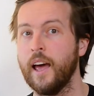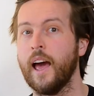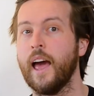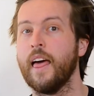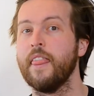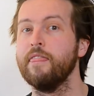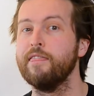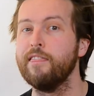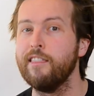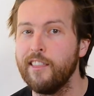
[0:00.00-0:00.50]

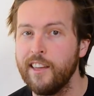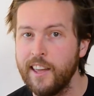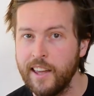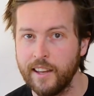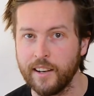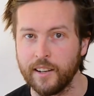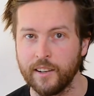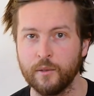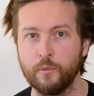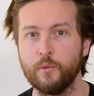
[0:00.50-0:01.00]
And
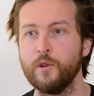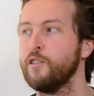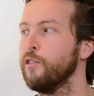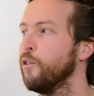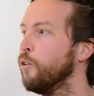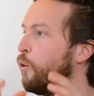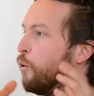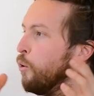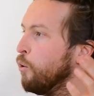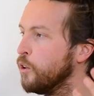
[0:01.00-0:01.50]
then, with
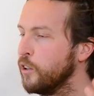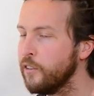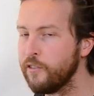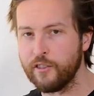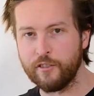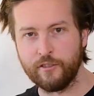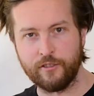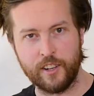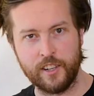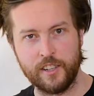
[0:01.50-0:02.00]
all of
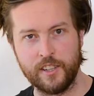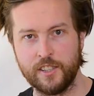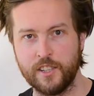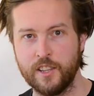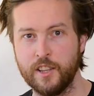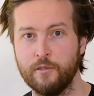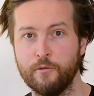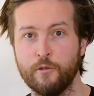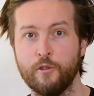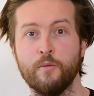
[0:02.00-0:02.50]
the funders in
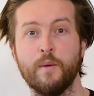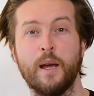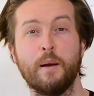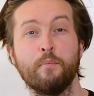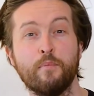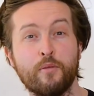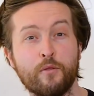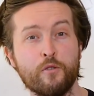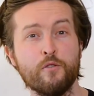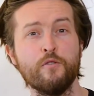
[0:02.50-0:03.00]
the room
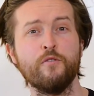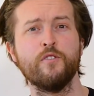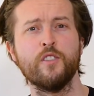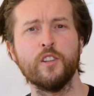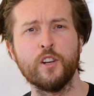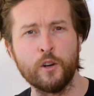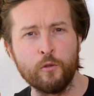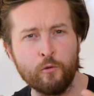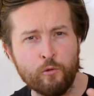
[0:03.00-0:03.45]
and proof that it